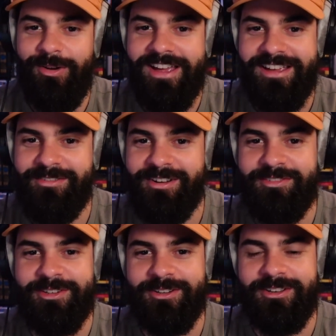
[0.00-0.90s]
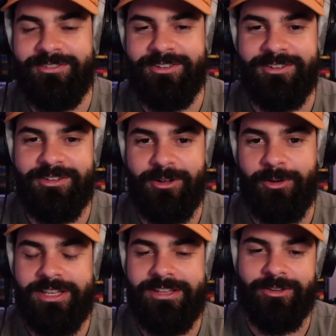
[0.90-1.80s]
even if you're
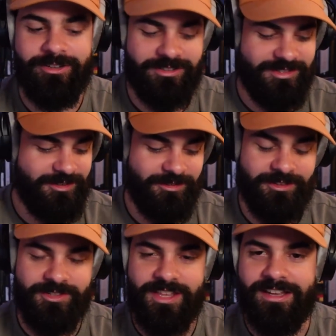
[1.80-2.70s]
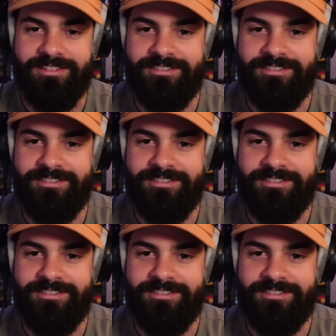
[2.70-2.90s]
a healer. So there's that.